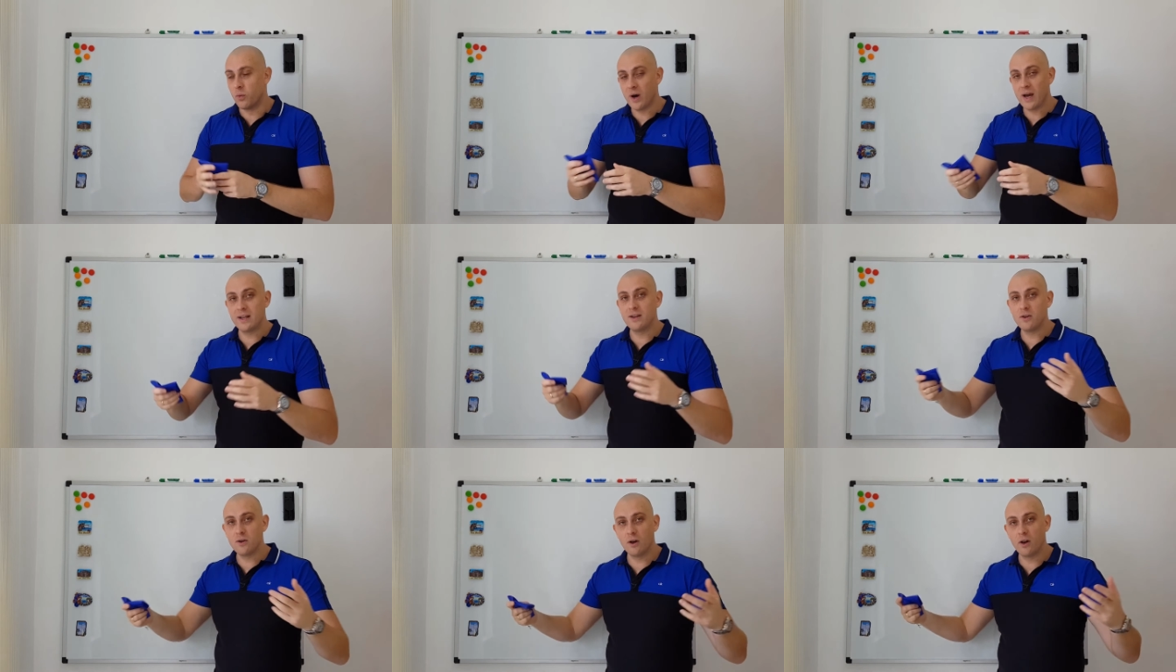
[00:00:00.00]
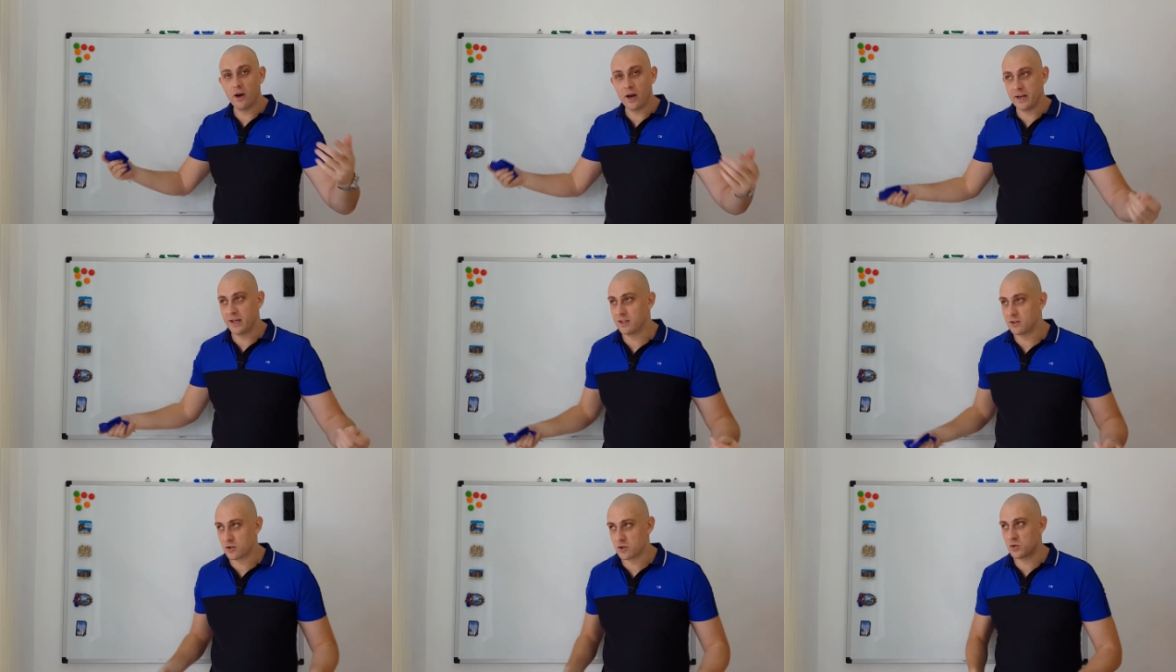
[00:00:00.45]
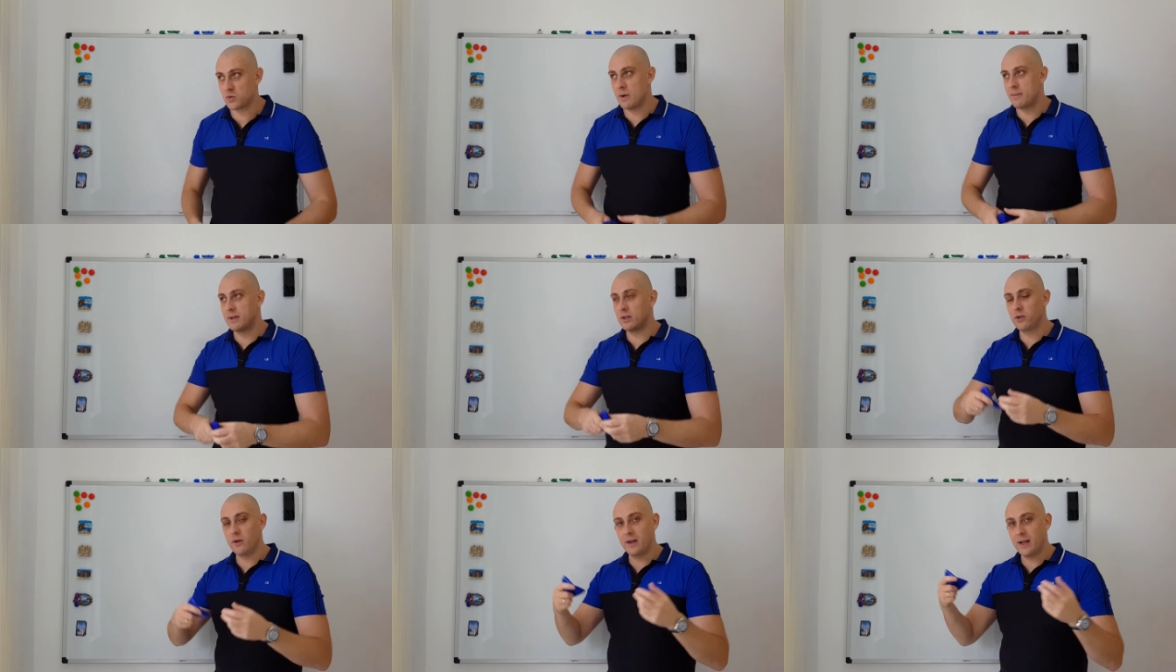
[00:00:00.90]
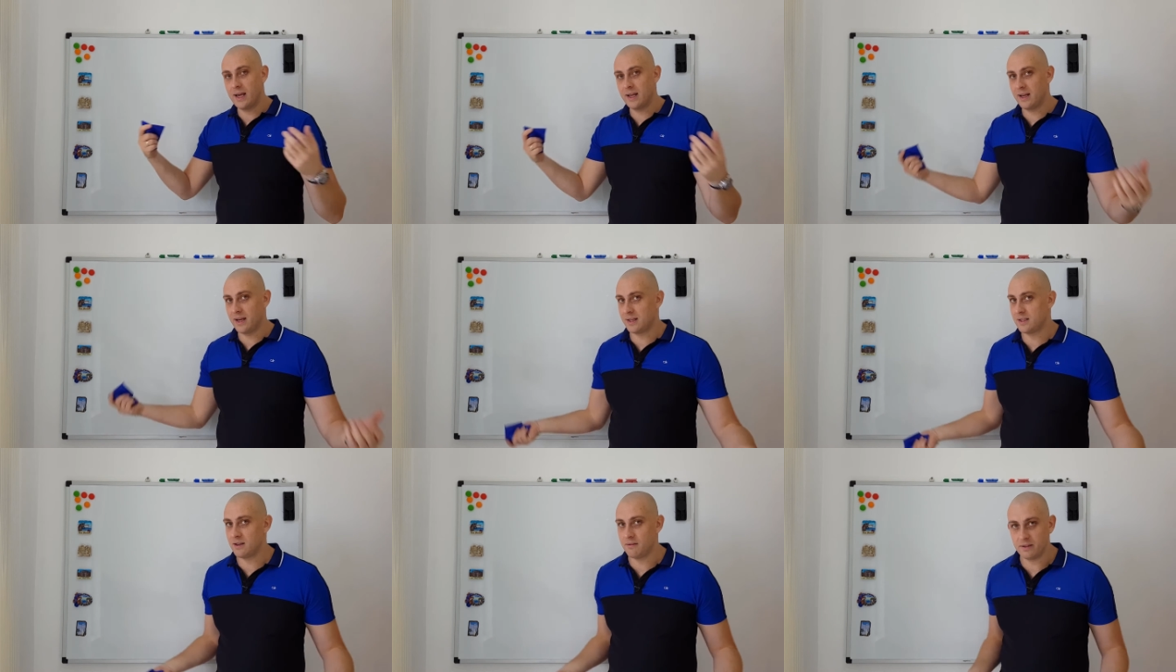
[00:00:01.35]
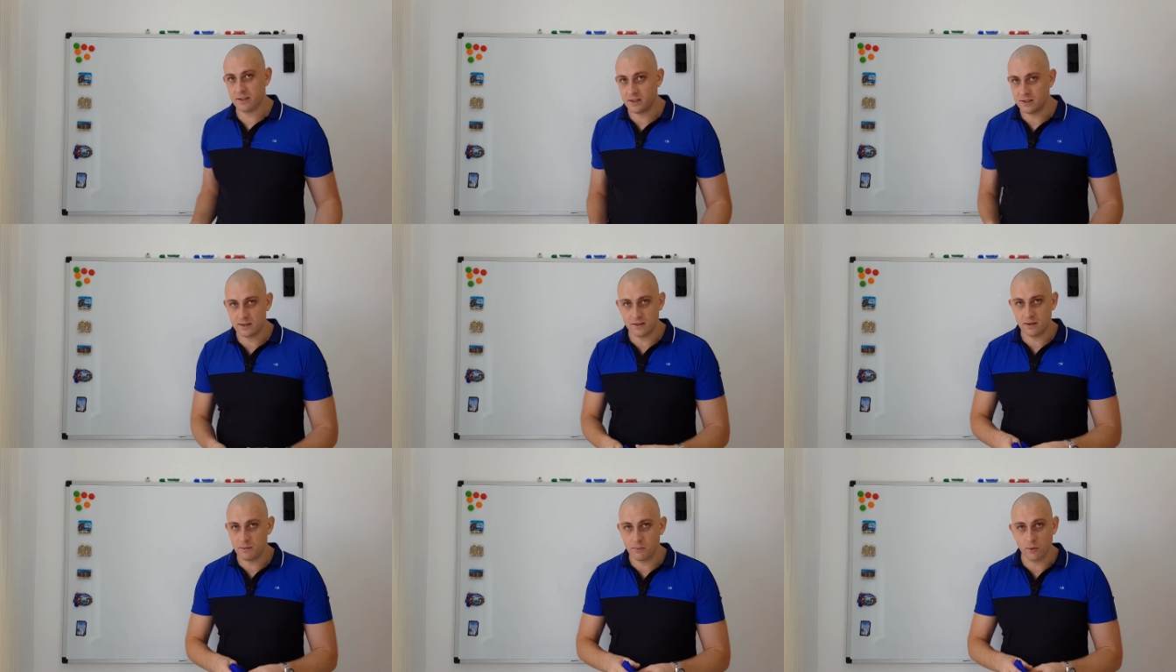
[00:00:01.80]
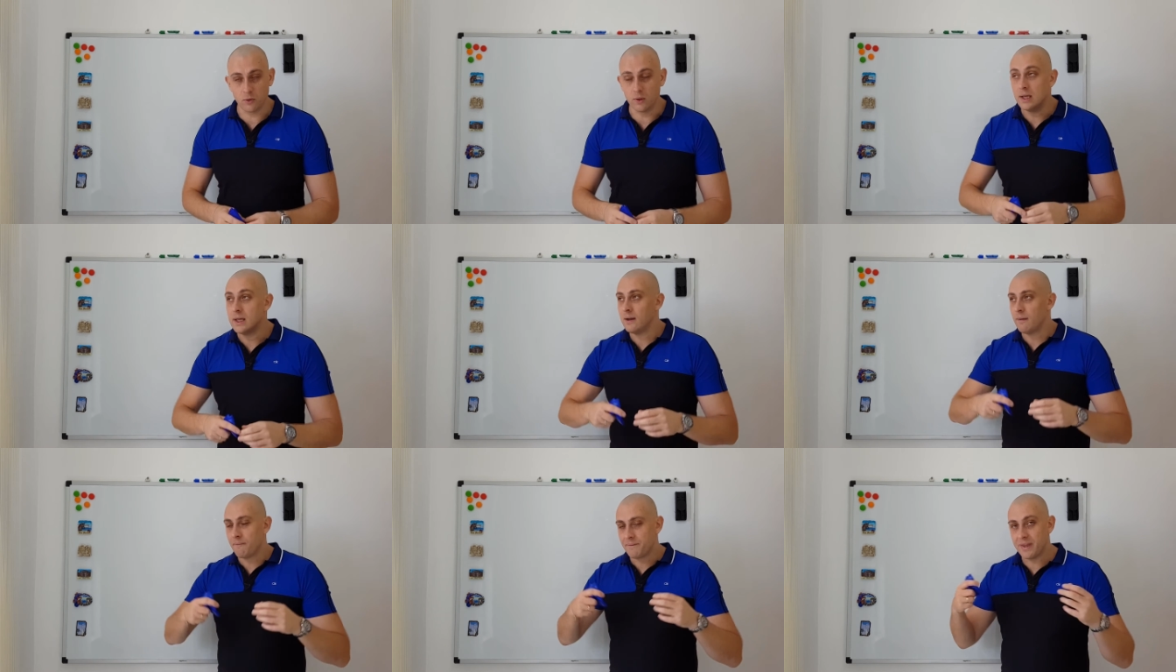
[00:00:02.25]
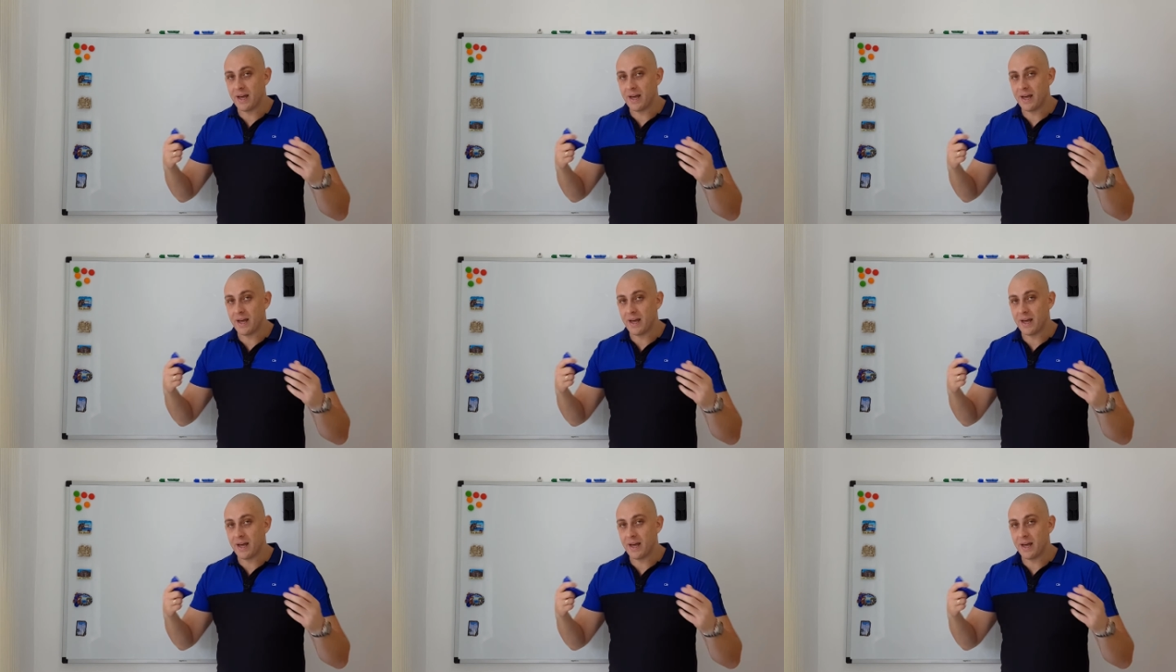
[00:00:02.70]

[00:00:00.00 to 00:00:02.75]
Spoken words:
when you're learning to swim and doing any activities in the pool.